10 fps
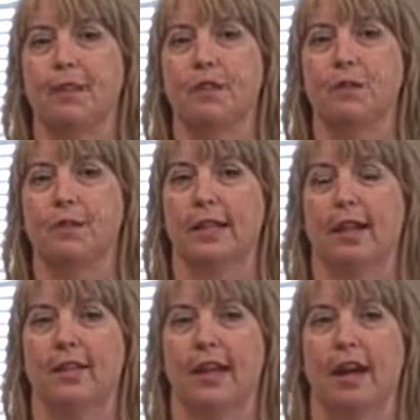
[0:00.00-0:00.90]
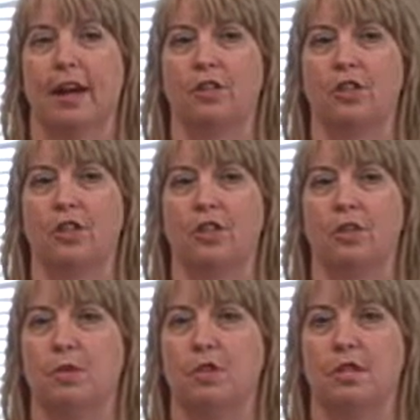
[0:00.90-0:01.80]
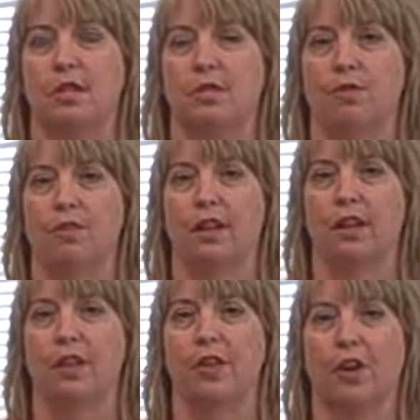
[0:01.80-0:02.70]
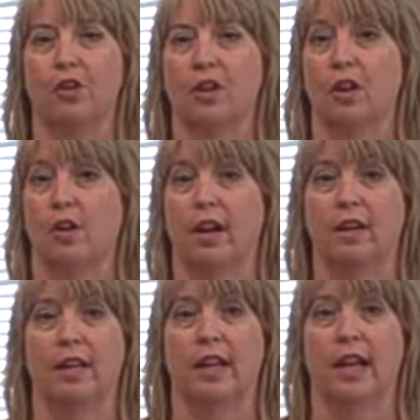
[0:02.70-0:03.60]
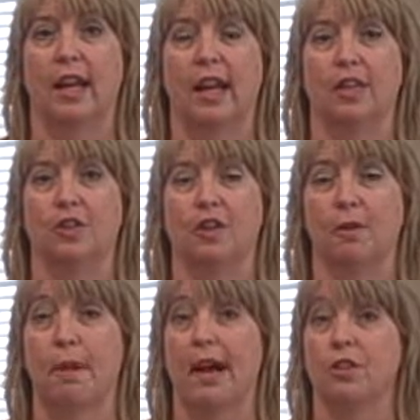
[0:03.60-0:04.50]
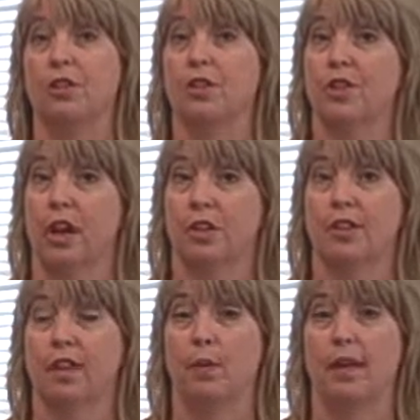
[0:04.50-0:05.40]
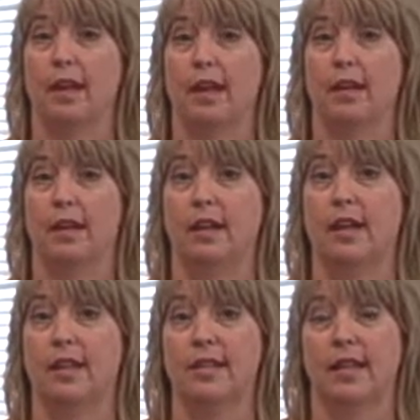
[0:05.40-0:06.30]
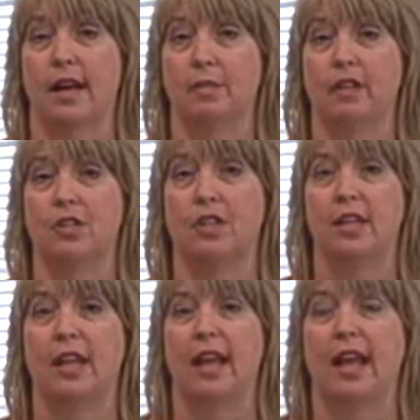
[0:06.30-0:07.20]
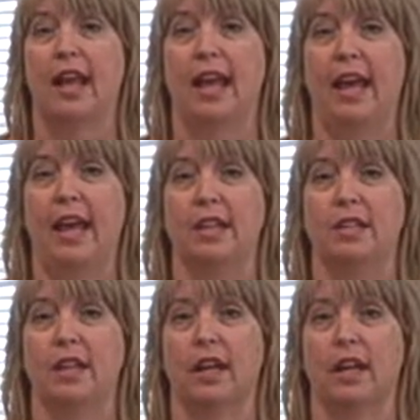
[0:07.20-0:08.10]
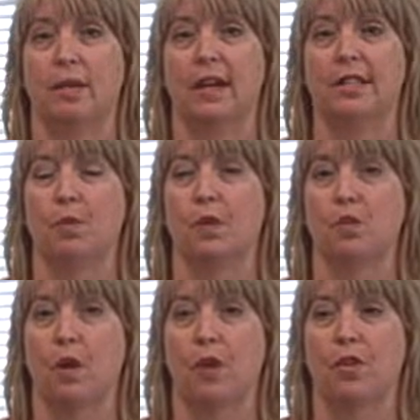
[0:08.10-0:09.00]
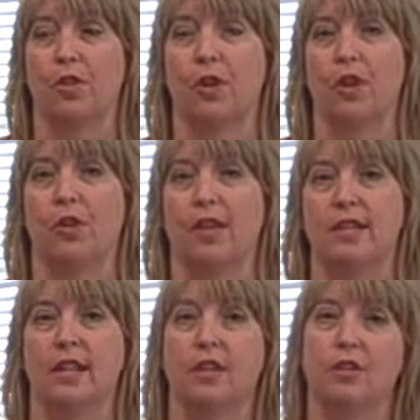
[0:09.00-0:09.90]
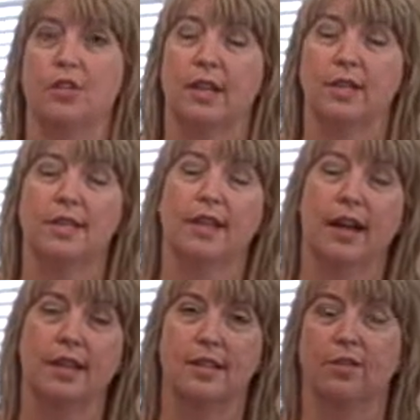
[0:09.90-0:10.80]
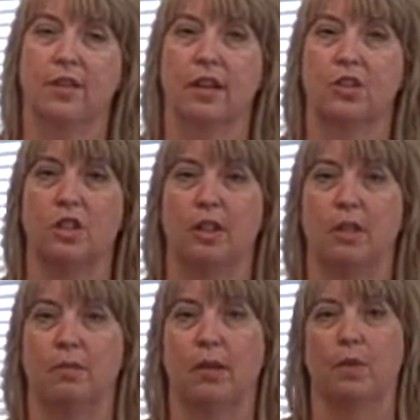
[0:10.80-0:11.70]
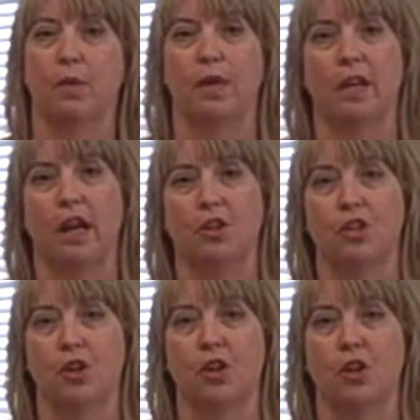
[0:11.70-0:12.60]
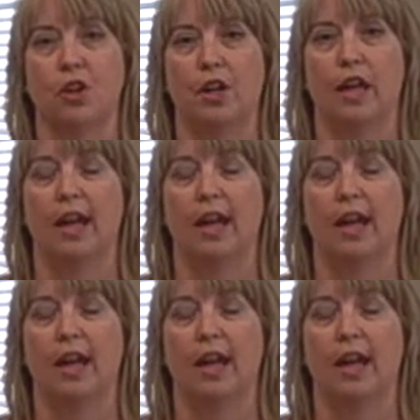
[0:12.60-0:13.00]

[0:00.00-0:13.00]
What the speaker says: she was laying on the couch, and she was just very lethargic and gray looking, and I took her back to her doctor that we had established. And I said, what's wrong with her? And they said, oh, she has a sinus infection, but we're really not sure.